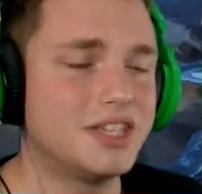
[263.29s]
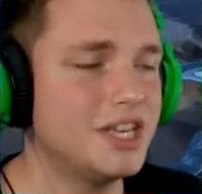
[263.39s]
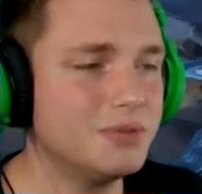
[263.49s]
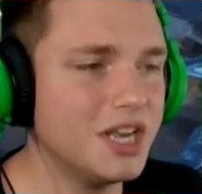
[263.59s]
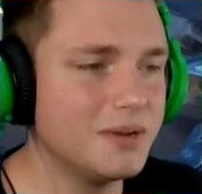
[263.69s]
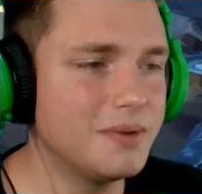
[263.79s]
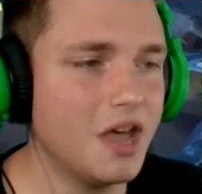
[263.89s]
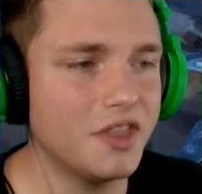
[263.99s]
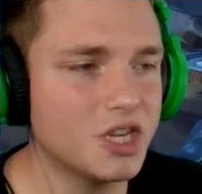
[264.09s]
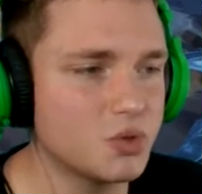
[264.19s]
Seems like
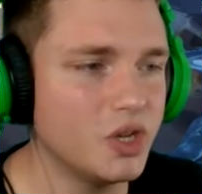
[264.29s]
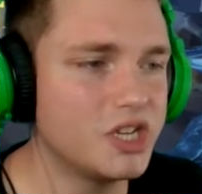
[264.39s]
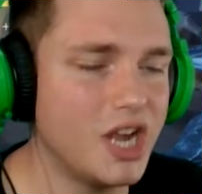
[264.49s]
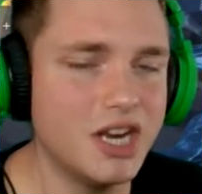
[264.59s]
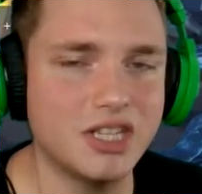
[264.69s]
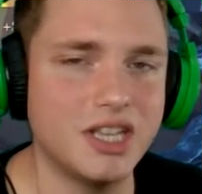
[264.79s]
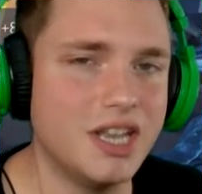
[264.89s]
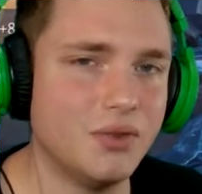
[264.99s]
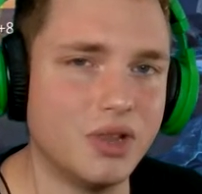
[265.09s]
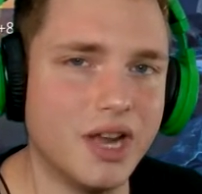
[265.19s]
nothing has really changed in the
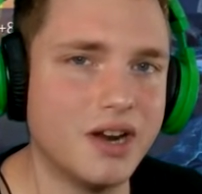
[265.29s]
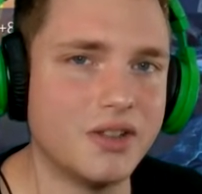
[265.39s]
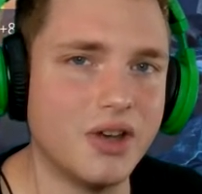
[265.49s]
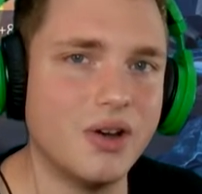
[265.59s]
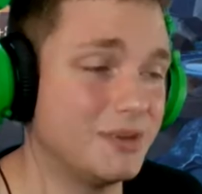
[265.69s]
evil lair though,